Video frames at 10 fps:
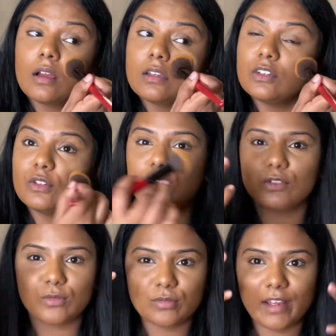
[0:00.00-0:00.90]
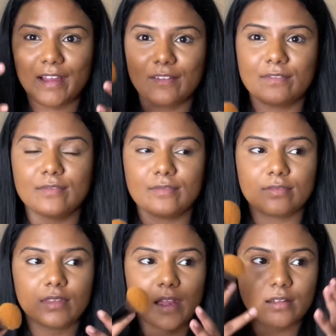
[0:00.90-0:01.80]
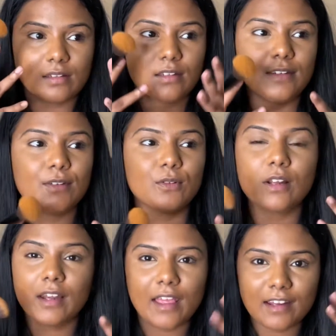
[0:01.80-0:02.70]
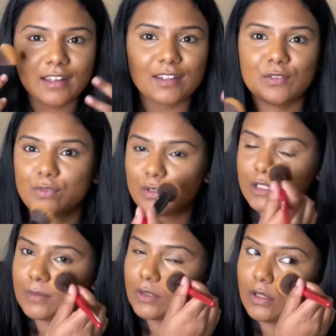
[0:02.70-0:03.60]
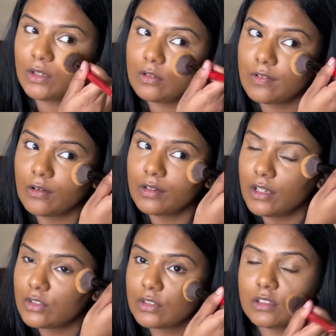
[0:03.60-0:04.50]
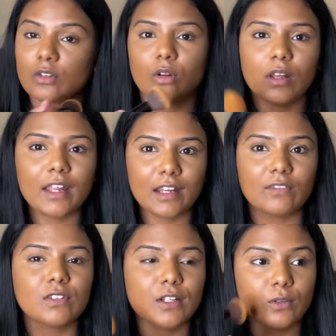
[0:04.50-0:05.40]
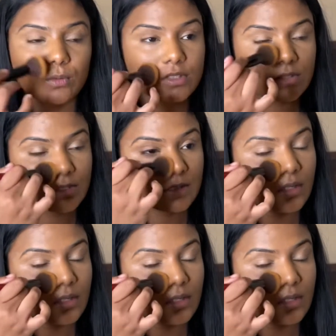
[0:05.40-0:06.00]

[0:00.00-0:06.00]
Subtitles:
you know, you don't have that, you know, glaring difference between your foundation and all, and everything looks just